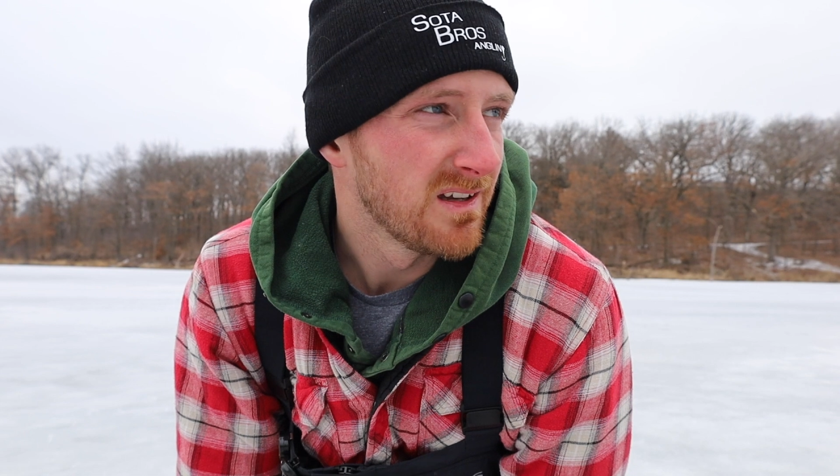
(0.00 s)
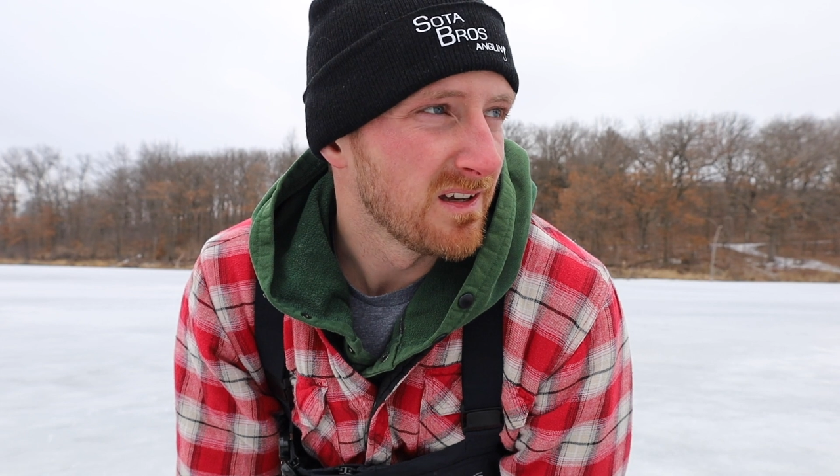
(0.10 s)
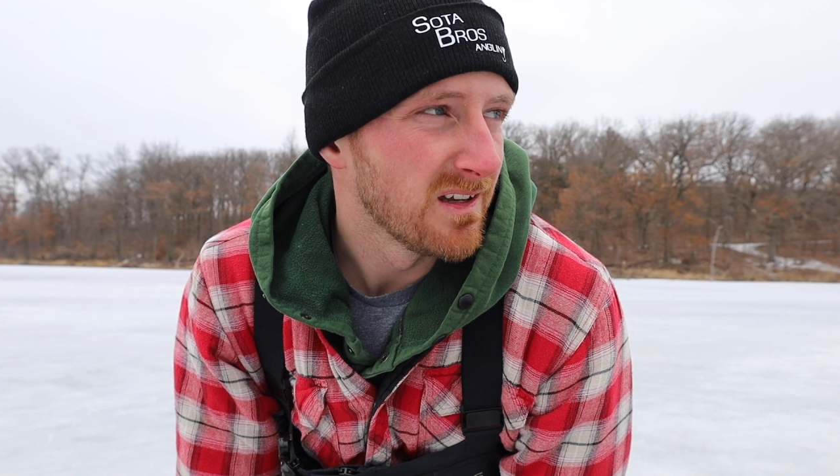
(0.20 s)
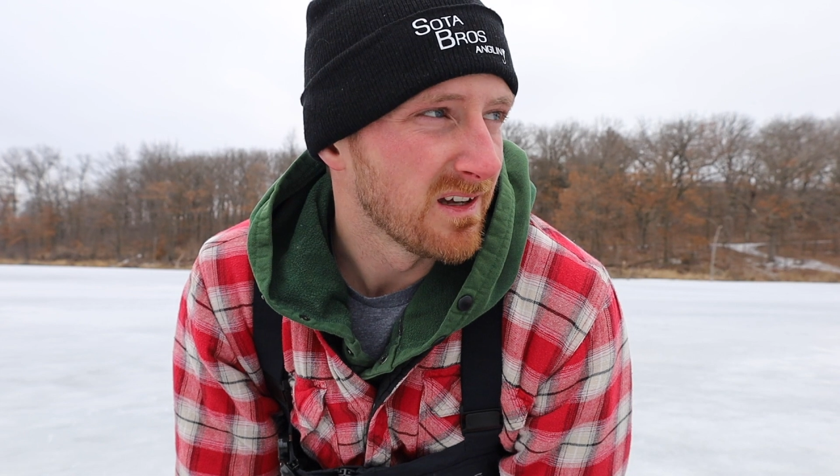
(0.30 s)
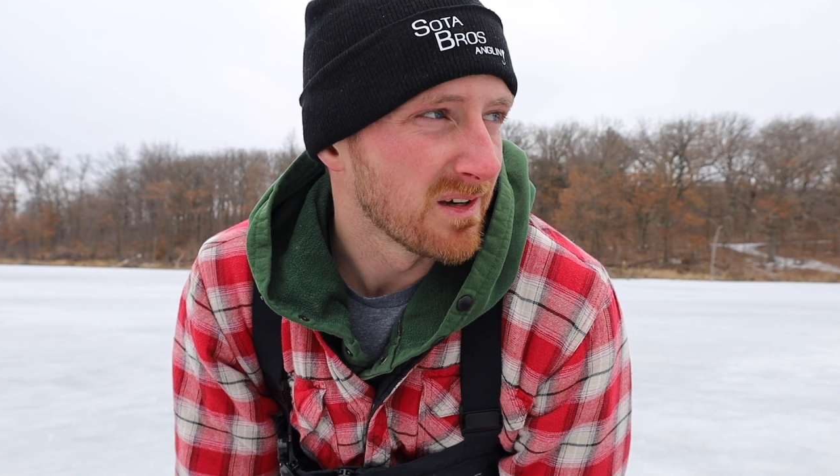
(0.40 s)

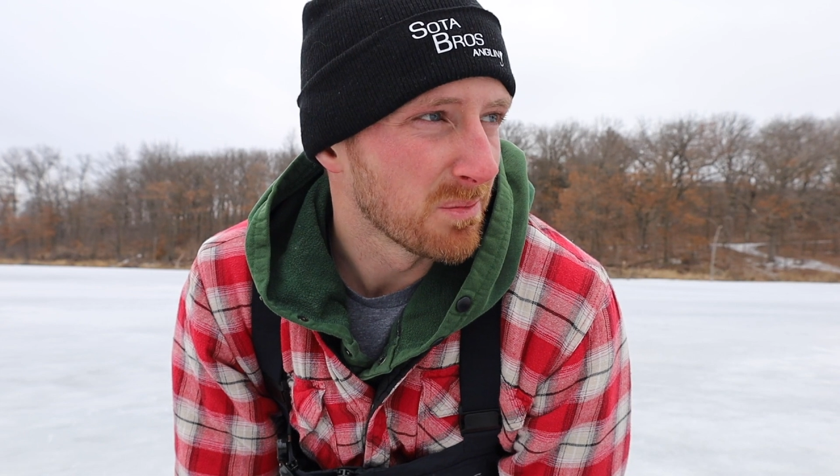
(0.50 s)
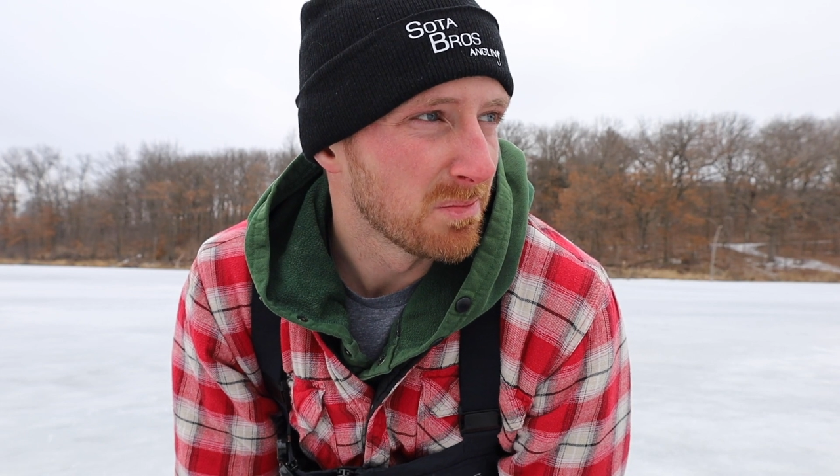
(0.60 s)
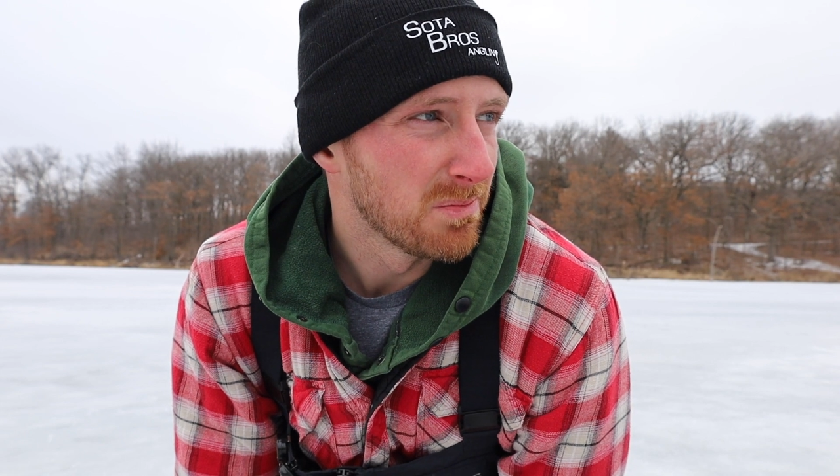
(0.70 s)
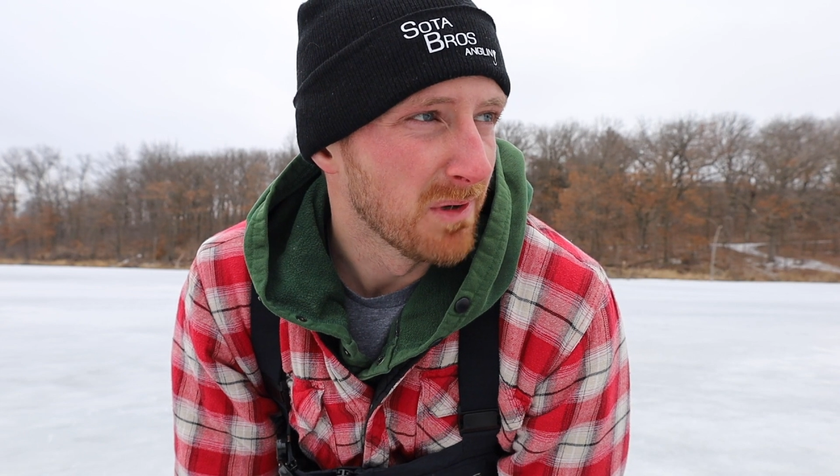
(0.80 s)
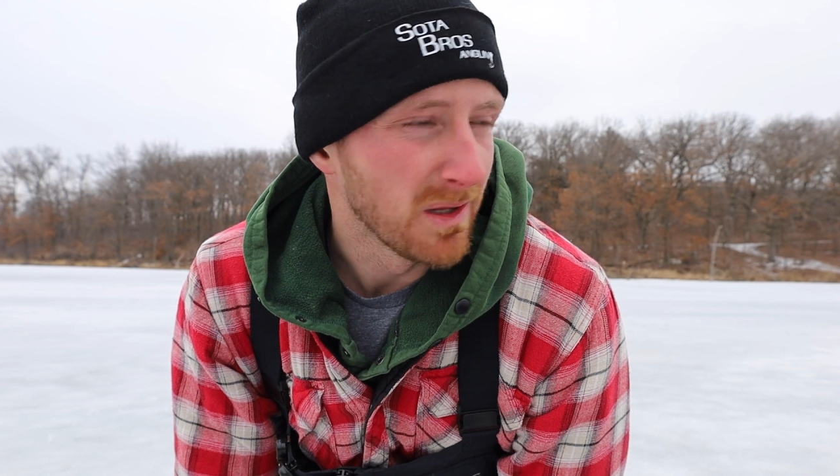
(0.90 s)
and I don't
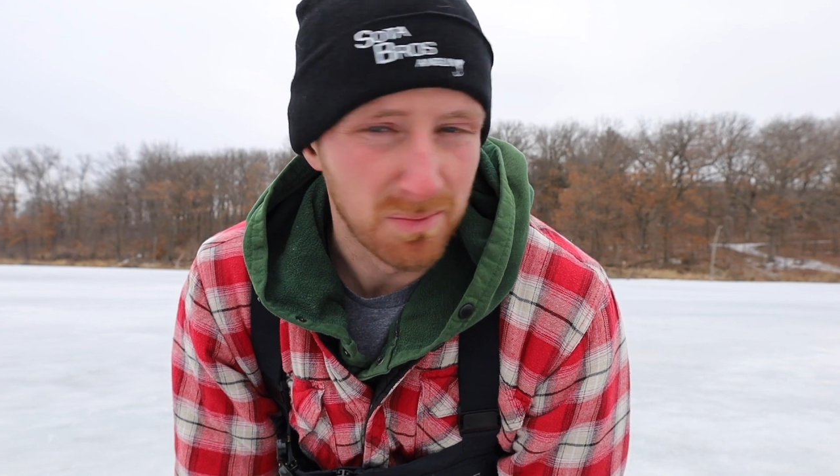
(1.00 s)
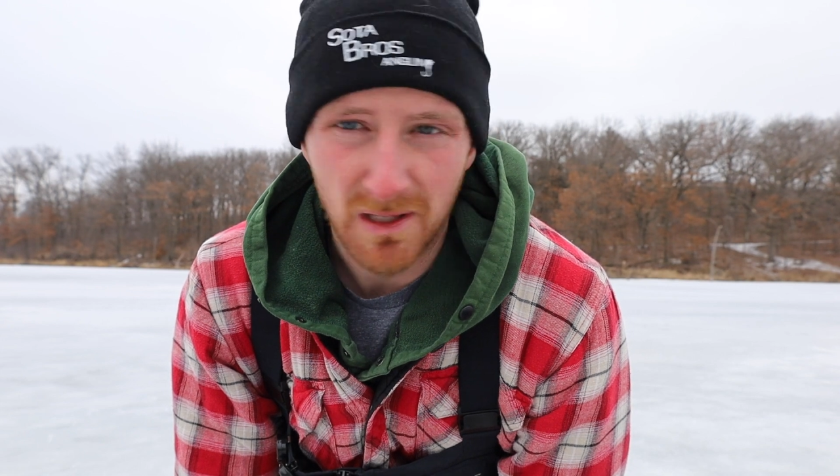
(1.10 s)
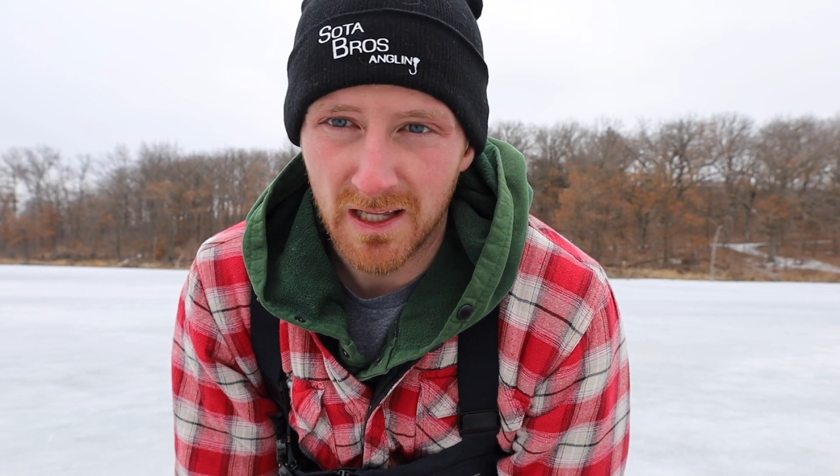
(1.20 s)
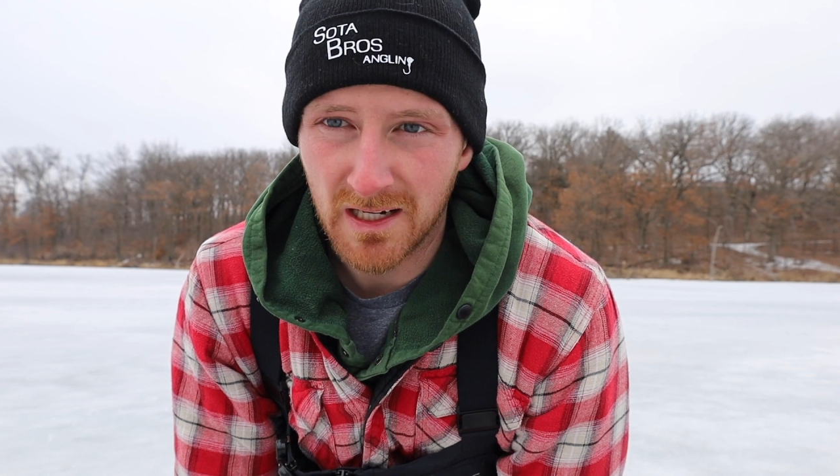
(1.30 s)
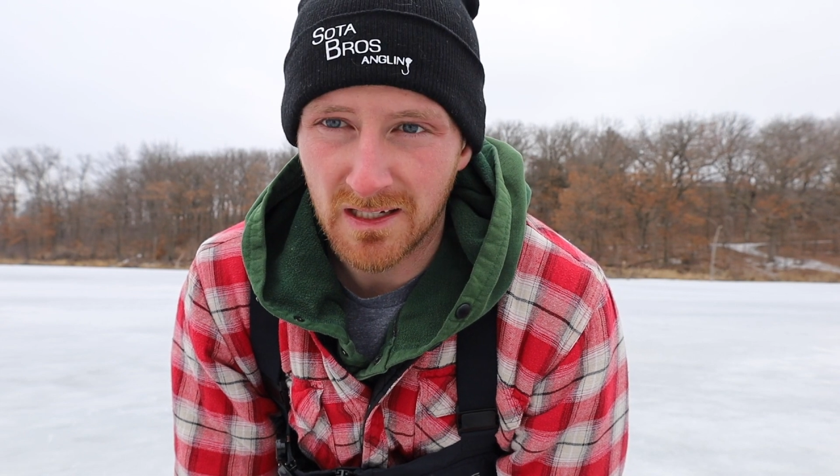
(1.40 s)
really
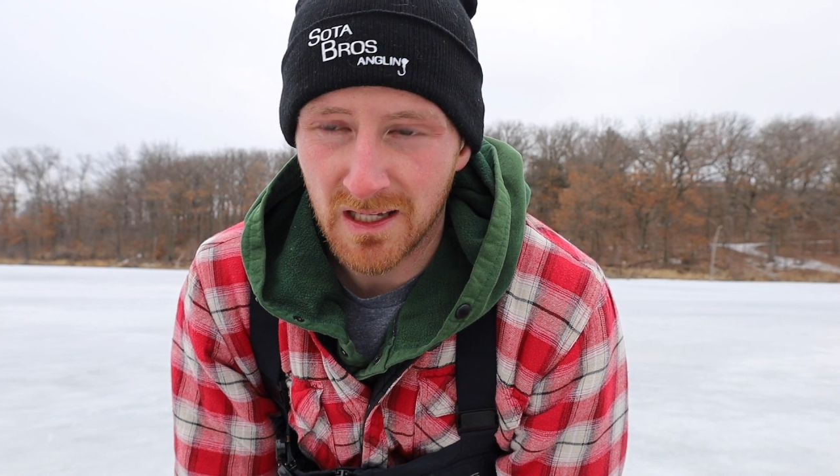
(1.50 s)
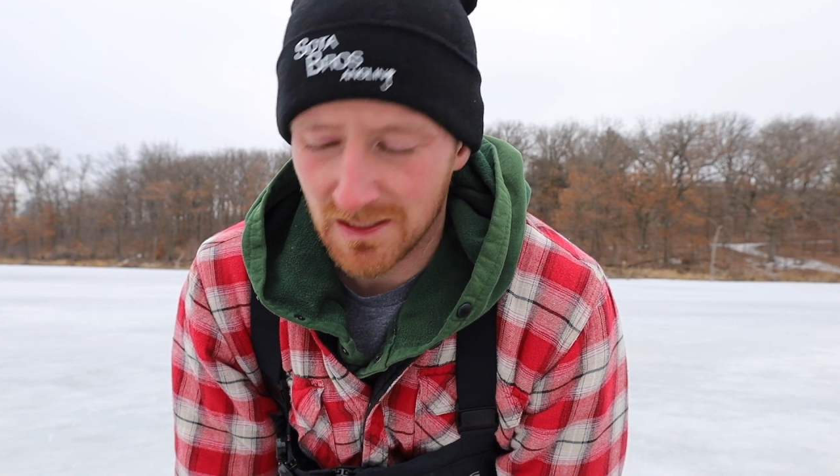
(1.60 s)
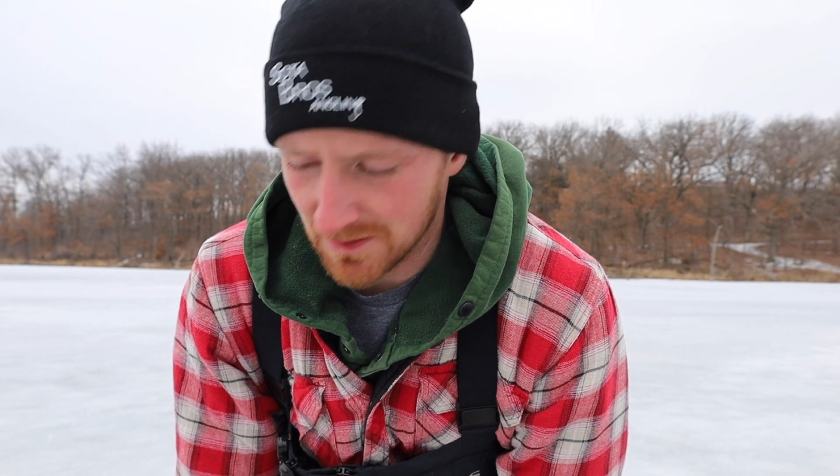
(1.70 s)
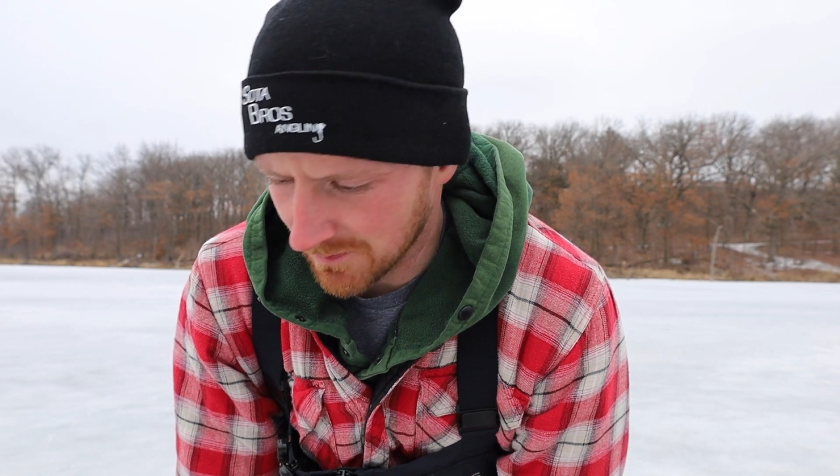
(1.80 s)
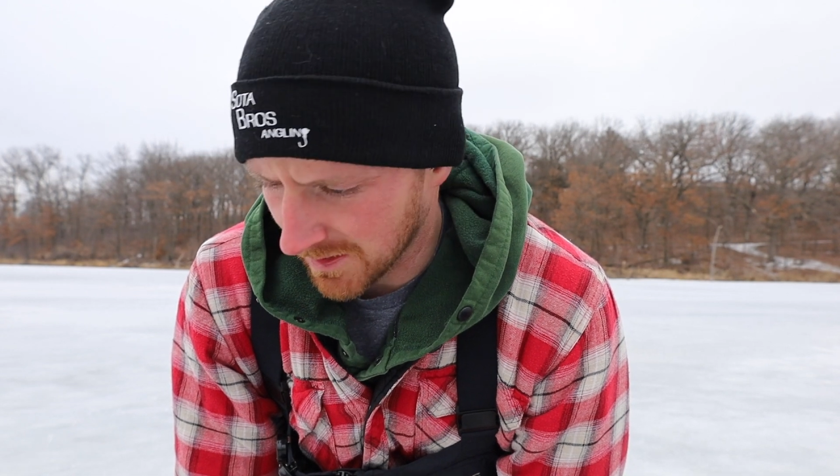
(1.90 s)
plan on
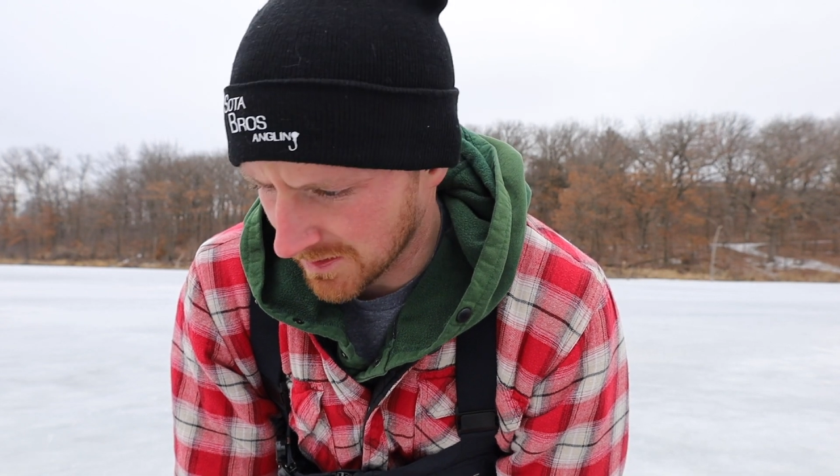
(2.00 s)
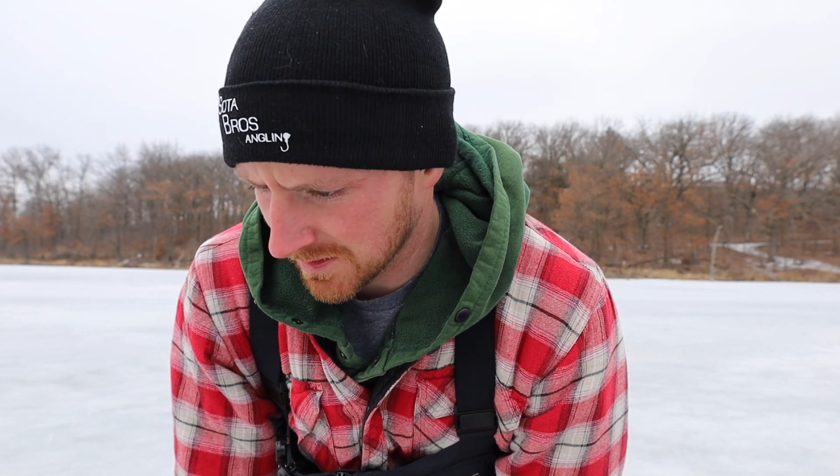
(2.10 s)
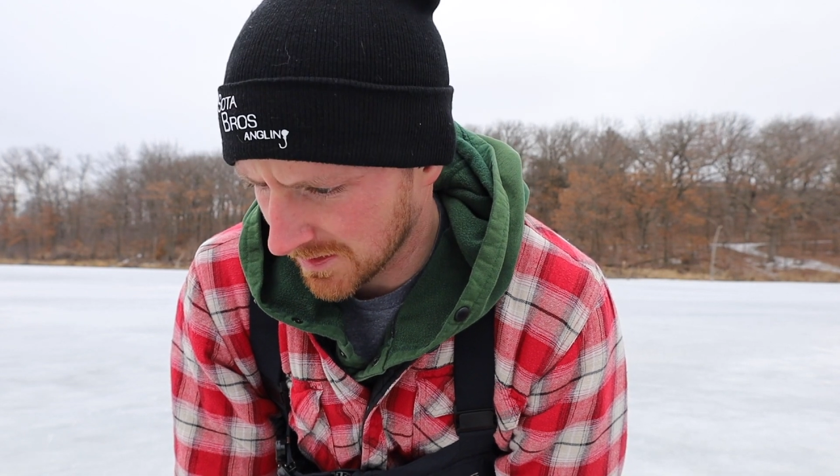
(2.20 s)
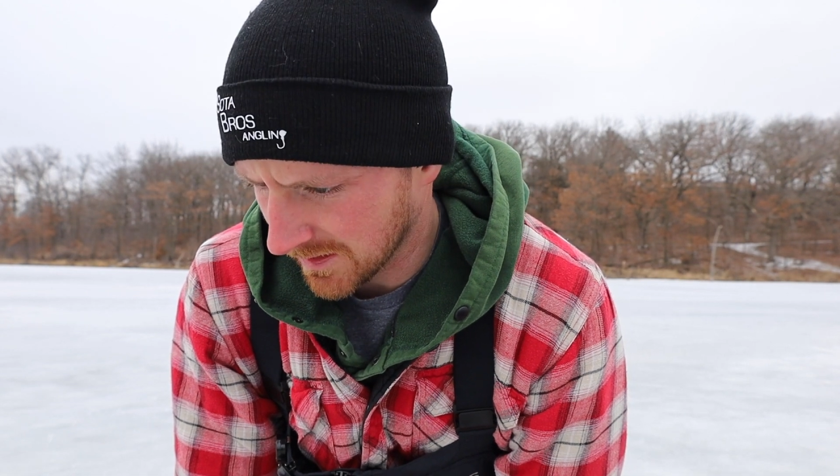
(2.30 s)
catching much.